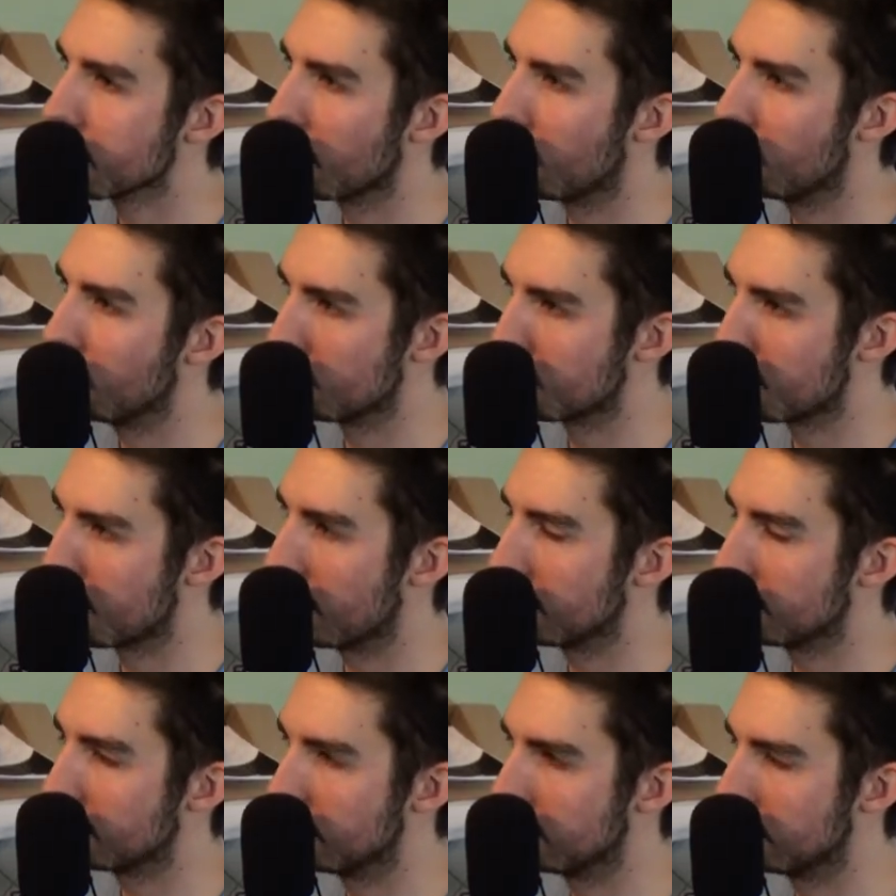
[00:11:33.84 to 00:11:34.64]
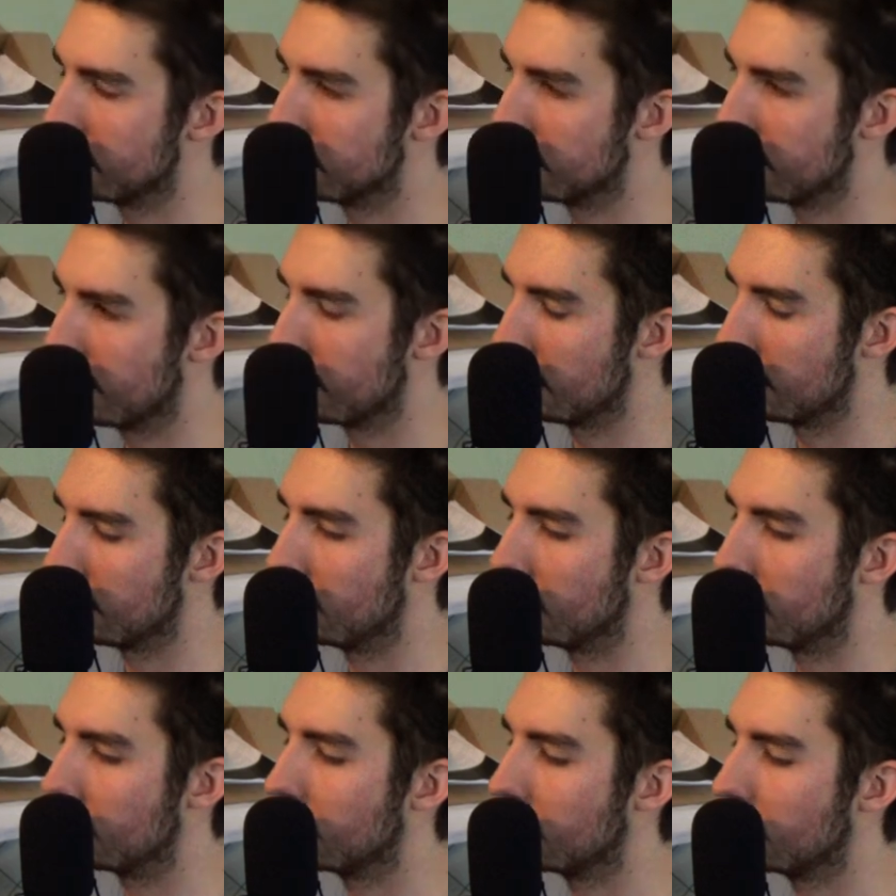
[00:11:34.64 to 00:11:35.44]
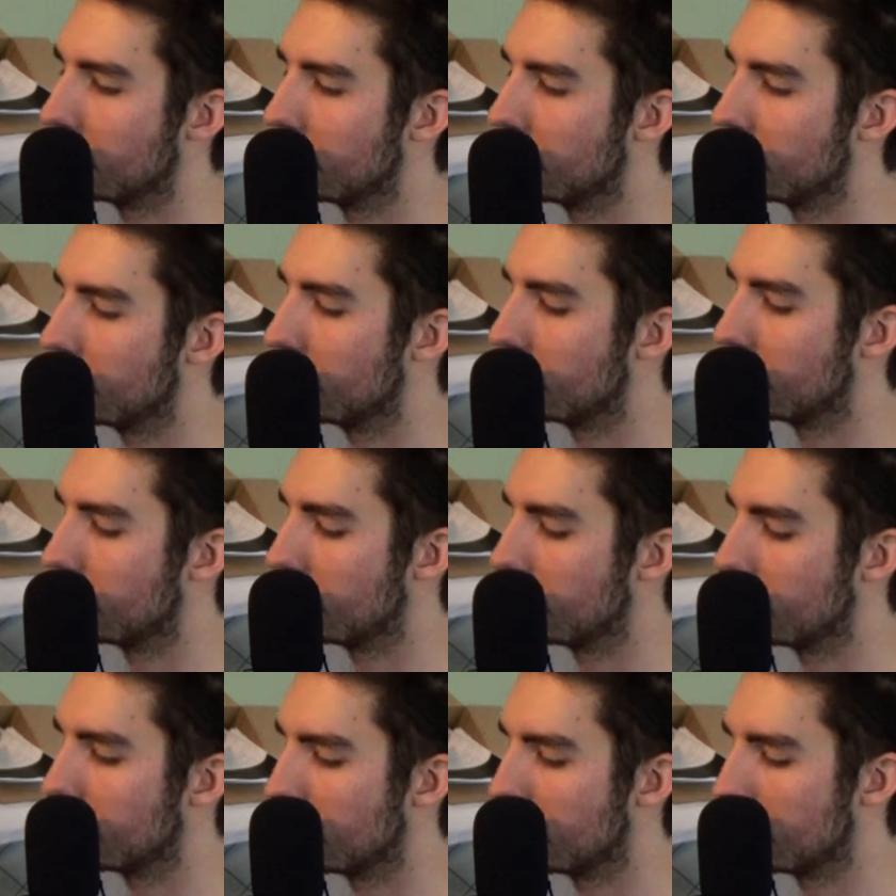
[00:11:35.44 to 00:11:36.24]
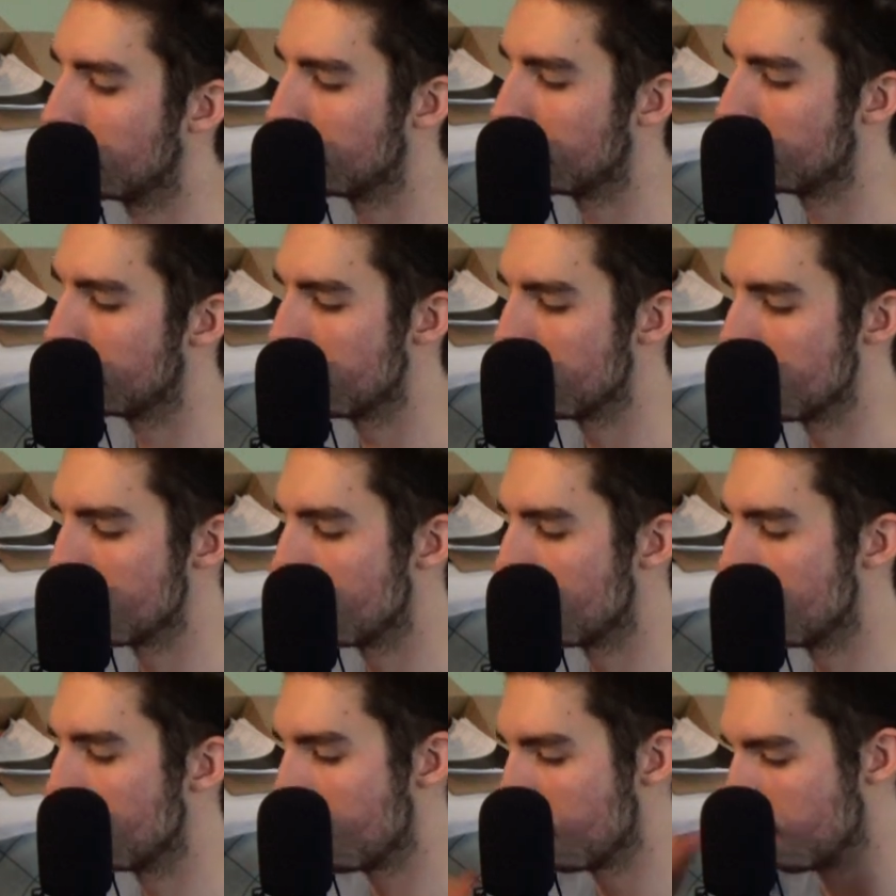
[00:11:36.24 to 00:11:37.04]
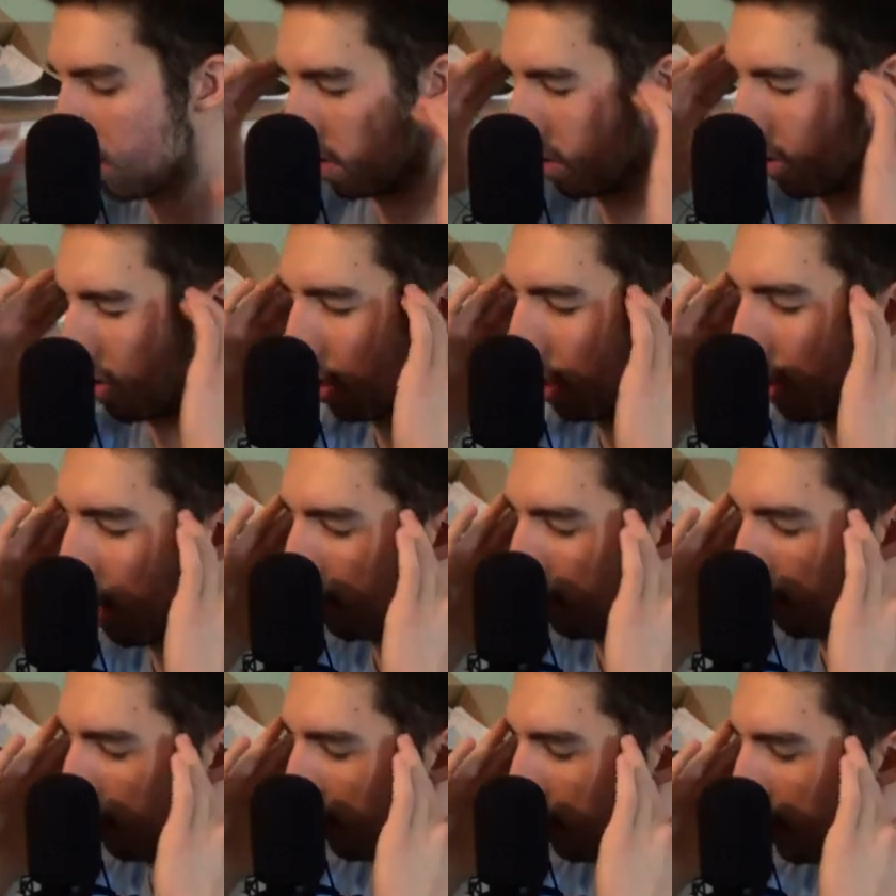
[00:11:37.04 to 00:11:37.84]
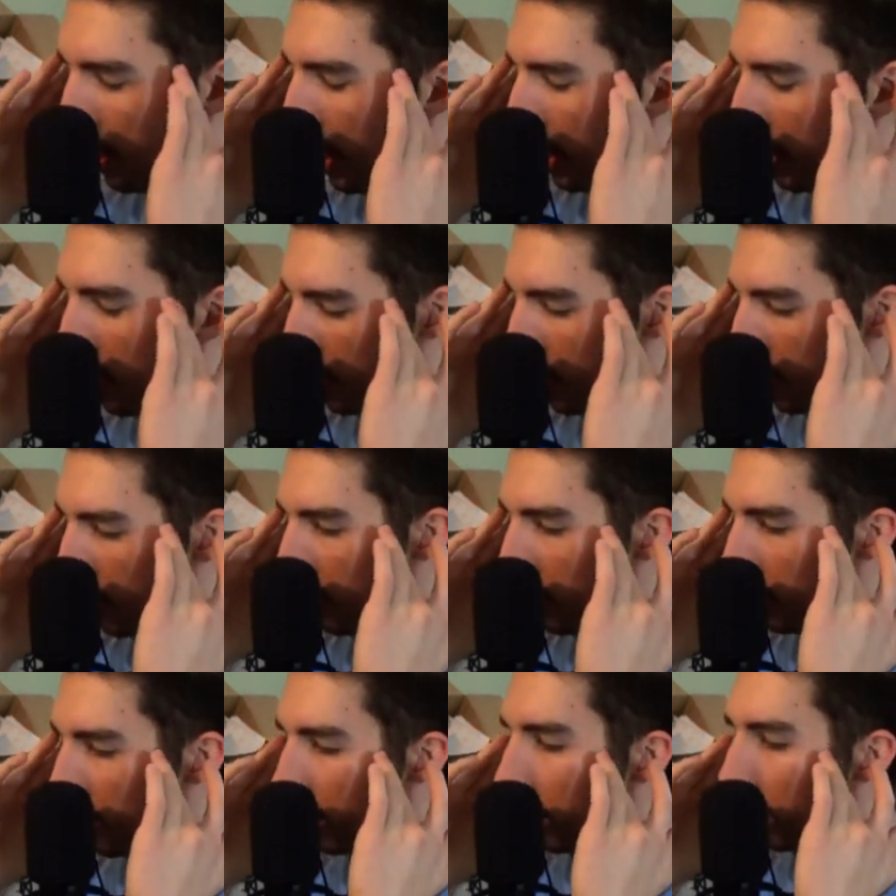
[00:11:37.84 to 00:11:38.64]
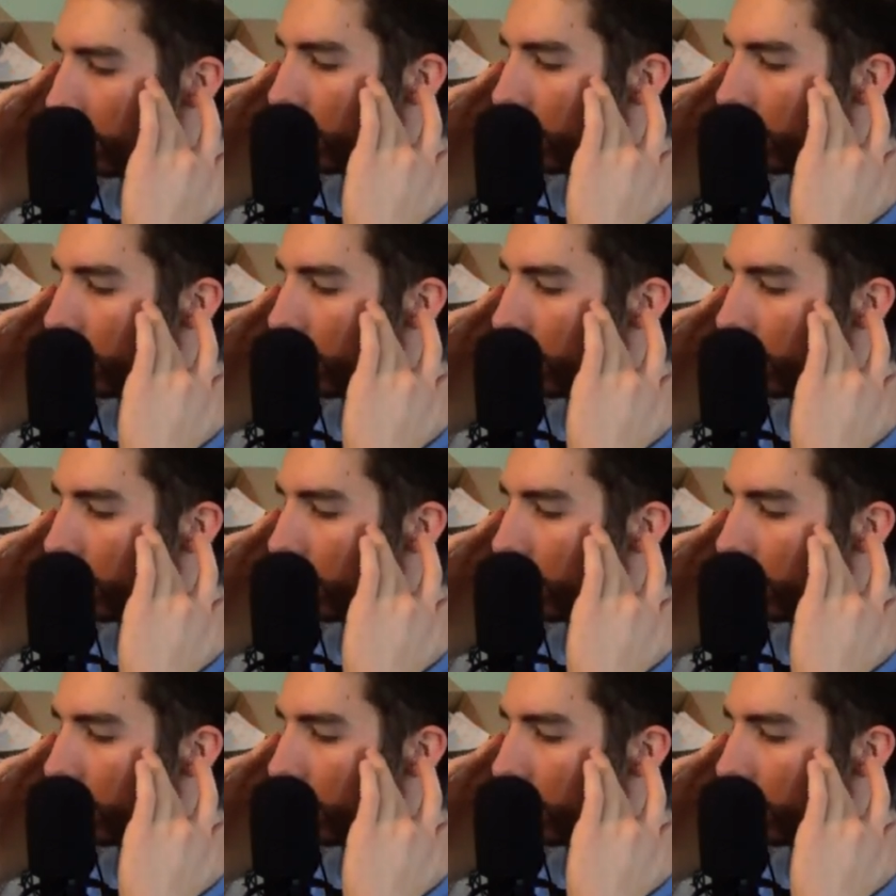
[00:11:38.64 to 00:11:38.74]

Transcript: or the processes that are the neurological connections